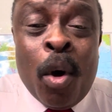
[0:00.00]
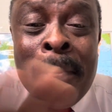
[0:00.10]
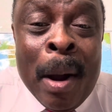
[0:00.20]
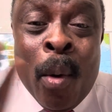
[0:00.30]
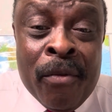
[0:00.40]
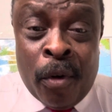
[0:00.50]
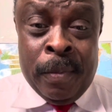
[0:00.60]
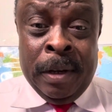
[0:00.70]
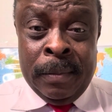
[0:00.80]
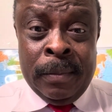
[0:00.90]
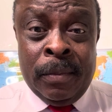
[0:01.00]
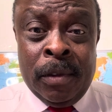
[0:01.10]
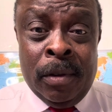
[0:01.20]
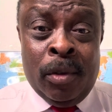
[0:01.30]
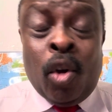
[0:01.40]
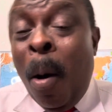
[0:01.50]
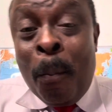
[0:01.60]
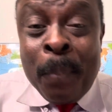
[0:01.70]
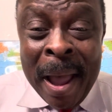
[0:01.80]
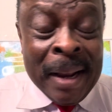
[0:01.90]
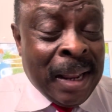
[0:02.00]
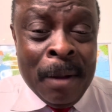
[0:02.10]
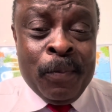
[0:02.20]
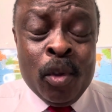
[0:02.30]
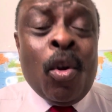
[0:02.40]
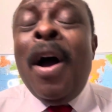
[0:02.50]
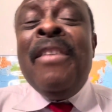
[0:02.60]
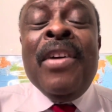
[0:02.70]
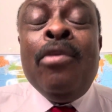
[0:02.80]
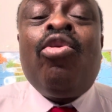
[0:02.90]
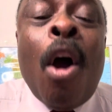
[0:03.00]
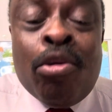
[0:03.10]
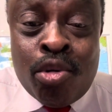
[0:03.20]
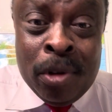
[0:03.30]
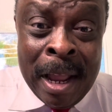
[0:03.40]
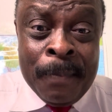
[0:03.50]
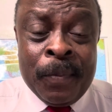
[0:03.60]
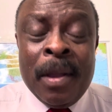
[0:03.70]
my work for me. Don't beg them. Don't even talk to them.